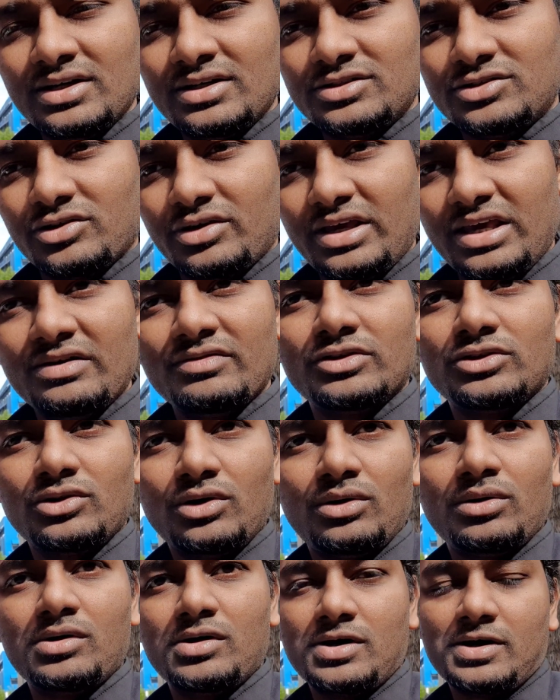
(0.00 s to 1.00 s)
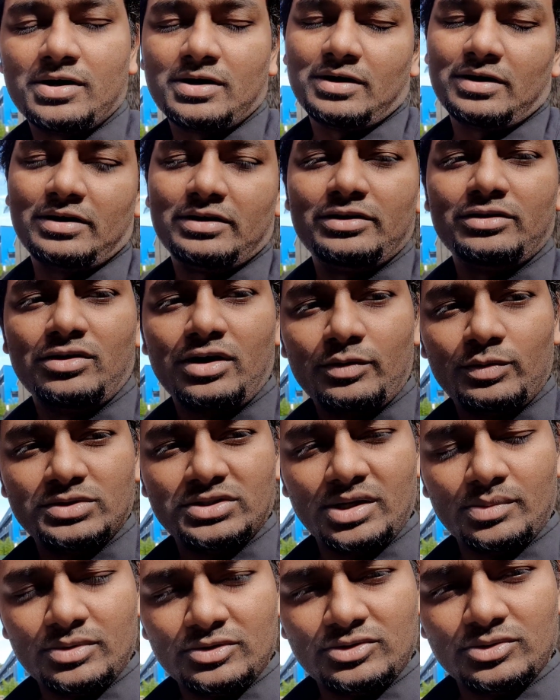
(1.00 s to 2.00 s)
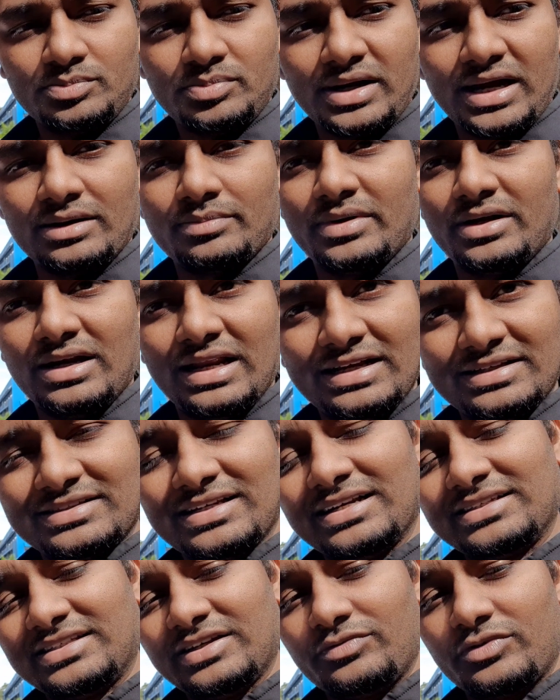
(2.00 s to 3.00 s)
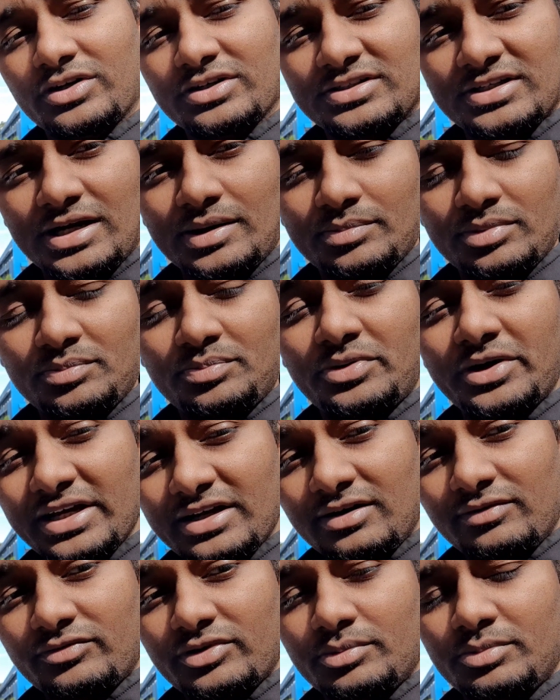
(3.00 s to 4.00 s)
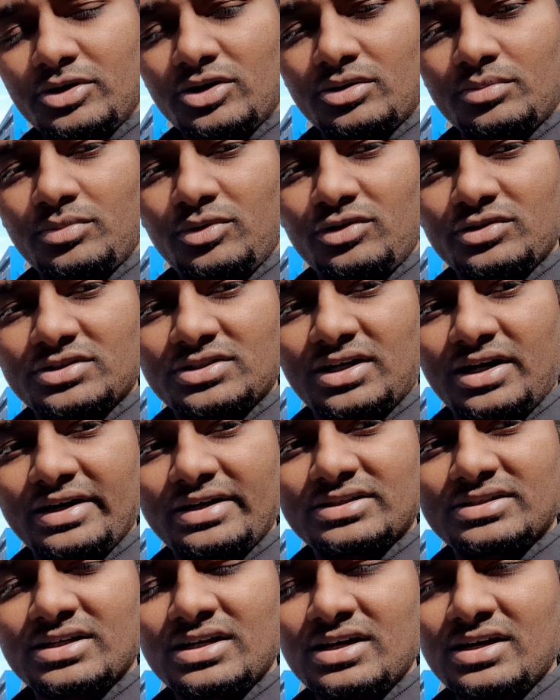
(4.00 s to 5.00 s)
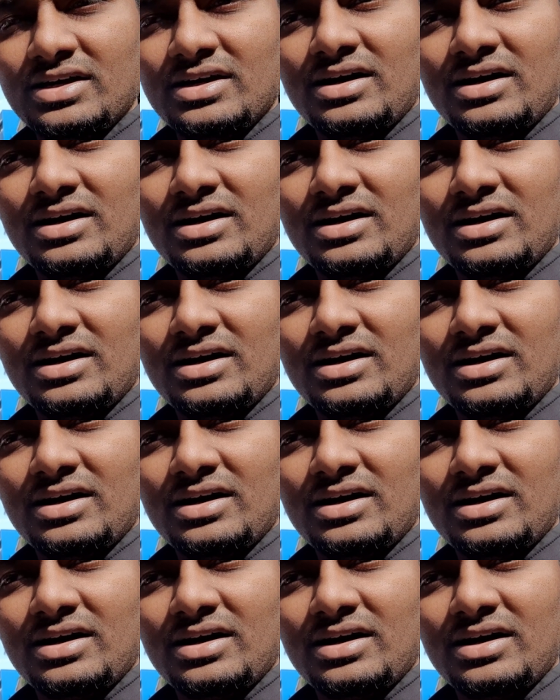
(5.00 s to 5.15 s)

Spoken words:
So even though I was able to plant my legs, let's say for example, pretty comfortably on both sides,